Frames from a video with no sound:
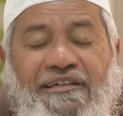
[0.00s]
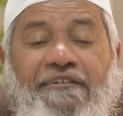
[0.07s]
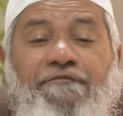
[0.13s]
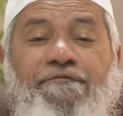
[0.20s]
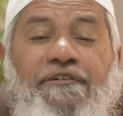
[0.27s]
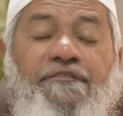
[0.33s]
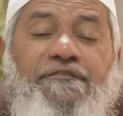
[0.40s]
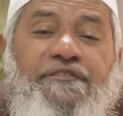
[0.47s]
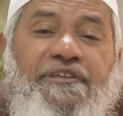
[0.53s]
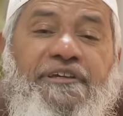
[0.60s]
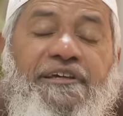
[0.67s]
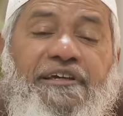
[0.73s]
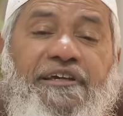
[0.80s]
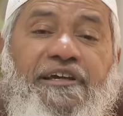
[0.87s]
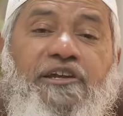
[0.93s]
Fifth,
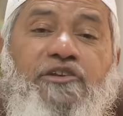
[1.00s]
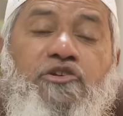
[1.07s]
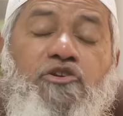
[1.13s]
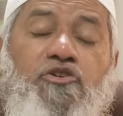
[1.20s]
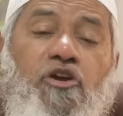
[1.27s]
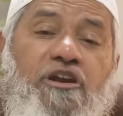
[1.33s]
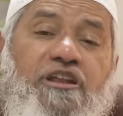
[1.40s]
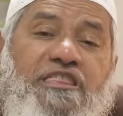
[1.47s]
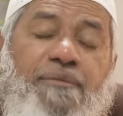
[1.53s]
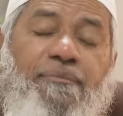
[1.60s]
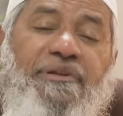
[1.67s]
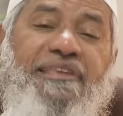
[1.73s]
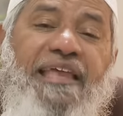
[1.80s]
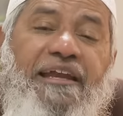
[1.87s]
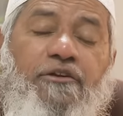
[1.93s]
it should not
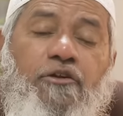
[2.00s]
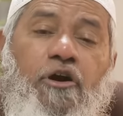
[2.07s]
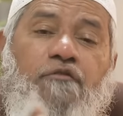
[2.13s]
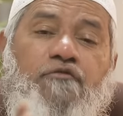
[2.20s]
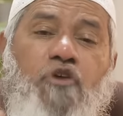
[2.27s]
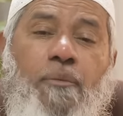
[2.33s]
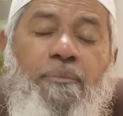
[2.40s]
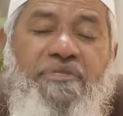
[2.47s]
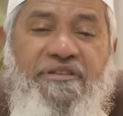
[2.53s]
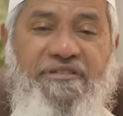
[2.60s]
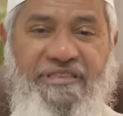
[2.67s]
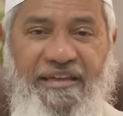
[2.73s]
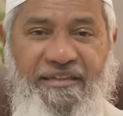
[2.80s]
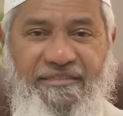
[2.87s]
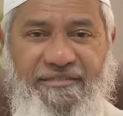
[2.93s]
resemble that of the opposite
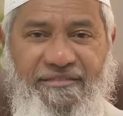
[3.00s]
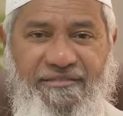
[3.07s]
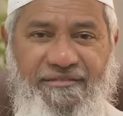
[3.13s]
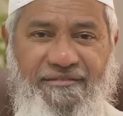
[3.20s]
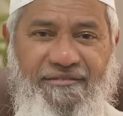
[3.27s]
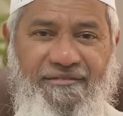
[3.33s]
sex.